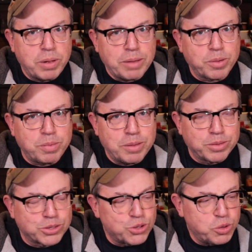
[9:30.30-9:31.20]
paper
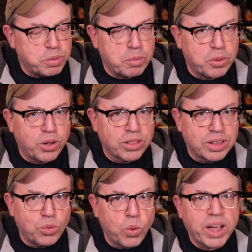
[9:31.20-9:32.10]
people scoop up all
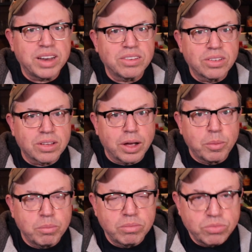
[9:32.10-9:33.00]
the white
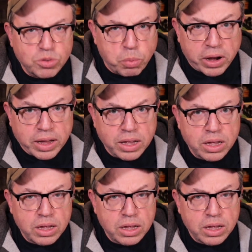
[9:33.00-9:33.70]
come spring,